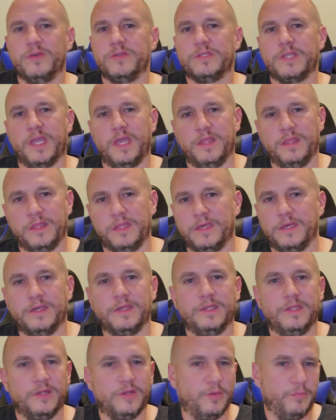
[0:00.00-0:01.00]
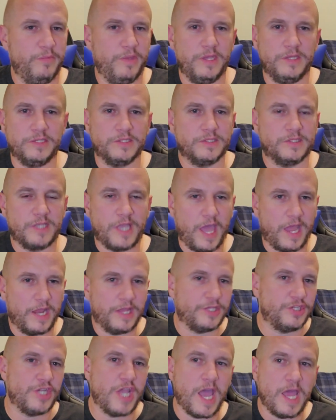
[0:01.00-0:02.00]
the
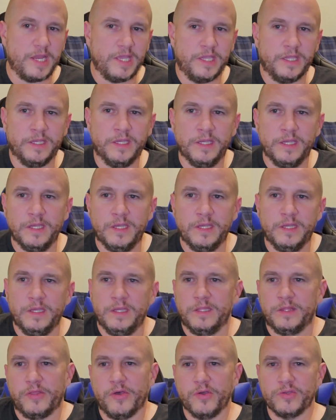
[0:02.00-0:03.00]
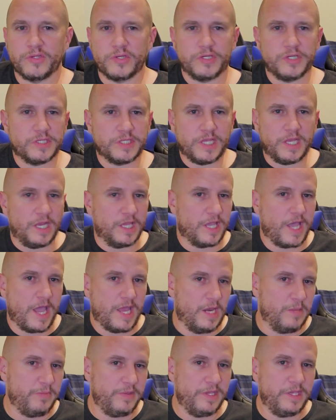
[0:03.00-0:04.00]
vlog videos, and those are just going to
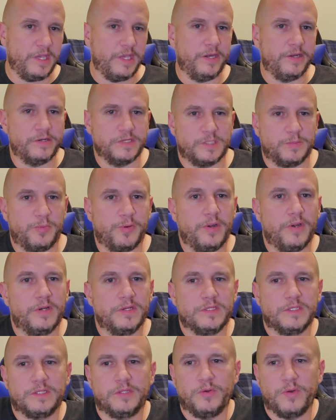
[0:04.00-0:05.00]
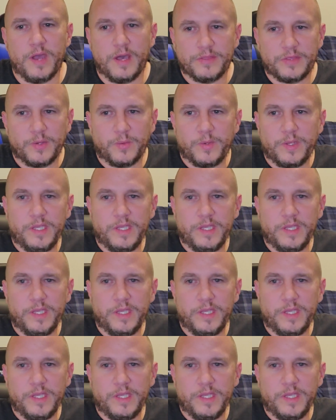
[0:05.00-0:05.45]
kind of be interspersed throughout the week.